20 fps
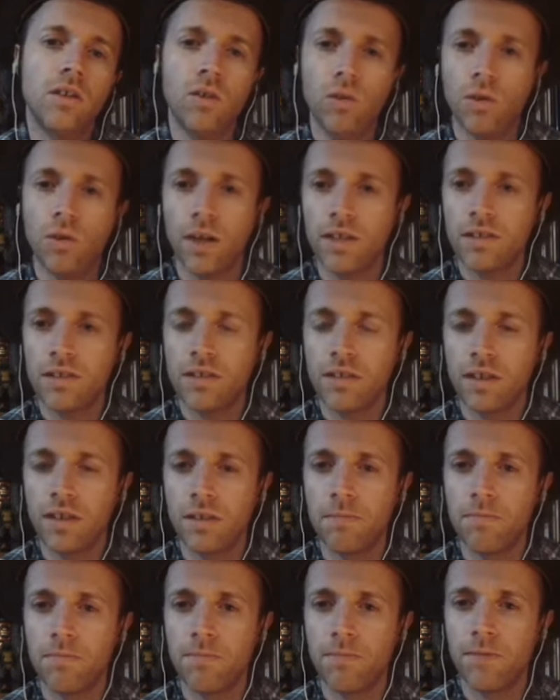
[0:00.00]
Ooh, that's
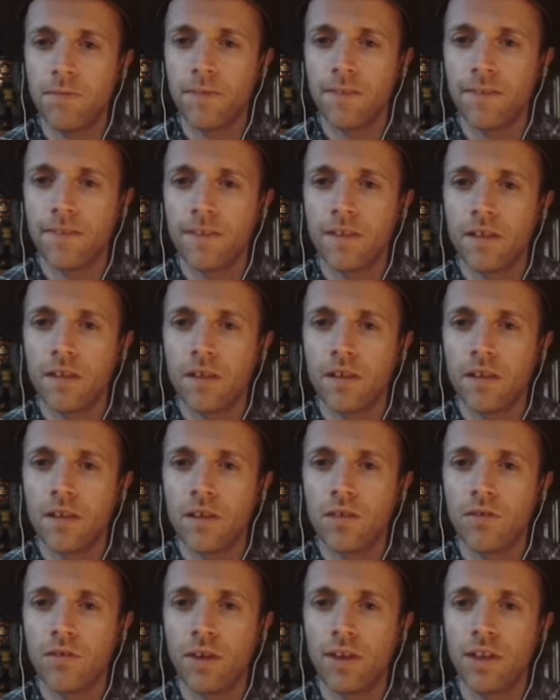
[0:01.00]
and you win
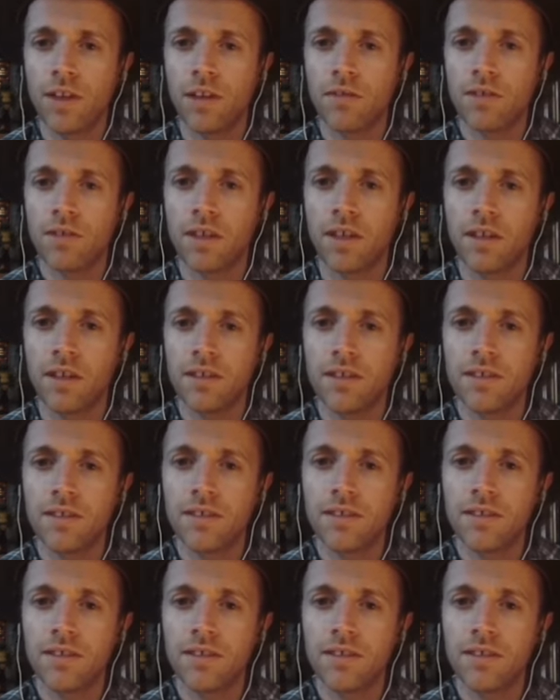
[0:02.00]
the Randolph money. Scott.